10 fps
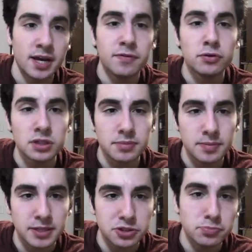If you look at my
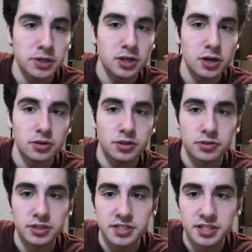Ben Shapiro, you
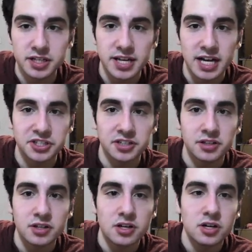can see the connection
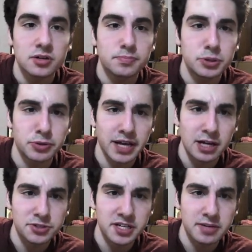between
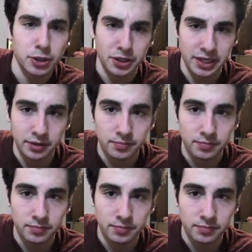AOC and Milky.